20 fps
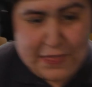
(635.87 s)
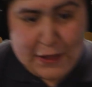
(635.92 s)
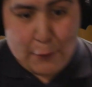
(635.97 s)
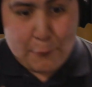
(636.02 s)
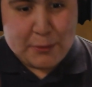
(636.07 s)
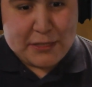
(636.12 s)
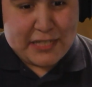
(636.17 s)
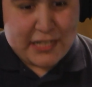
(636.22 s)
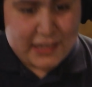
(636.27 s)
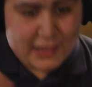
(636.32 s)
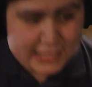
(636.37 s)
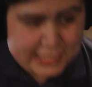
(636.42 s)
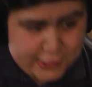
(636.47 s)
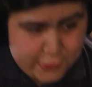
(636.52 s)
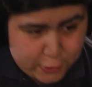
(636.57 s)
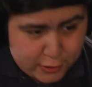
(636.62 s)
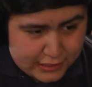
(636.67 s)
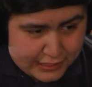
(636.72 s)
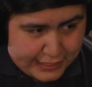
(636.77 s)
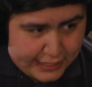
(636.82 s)
That was
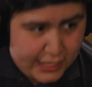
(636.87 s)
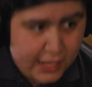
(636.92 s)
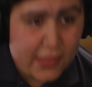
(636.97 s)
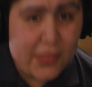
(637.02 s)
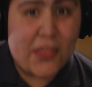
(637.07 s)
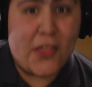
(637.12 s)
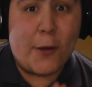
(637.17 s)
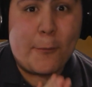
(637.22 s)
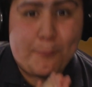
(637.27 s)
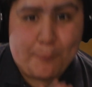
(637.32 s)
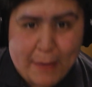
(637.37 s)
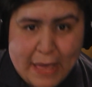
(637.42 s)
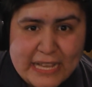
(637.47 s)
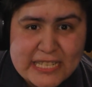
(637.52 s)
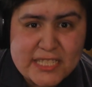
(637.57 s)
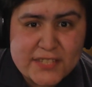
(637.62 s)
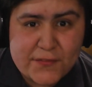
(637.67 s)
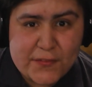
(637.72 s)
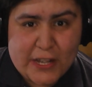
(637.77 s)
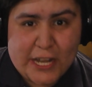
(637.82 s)
literally the
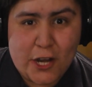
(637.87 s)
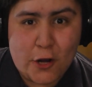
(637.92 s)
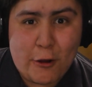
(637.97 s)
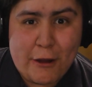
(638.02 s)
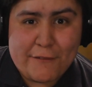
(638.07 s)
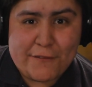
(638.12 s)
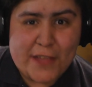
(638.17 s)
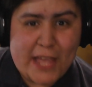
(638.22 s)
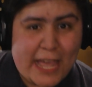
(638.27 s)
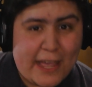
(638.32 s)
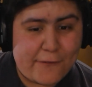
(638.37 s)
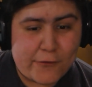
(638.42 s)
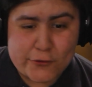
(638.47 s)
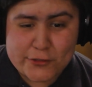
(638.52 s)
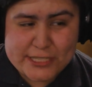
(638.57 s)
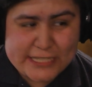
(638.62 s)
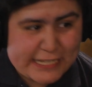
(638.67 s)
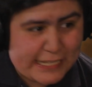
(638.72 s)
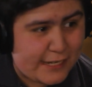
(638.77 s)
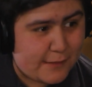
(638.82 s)
best video I've ever
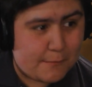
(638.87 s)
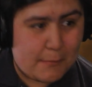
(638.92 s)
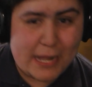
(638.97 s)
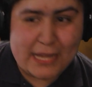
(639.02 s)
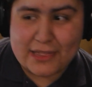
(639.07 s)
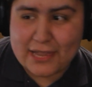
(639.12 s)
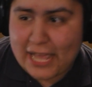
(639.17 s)
seen in my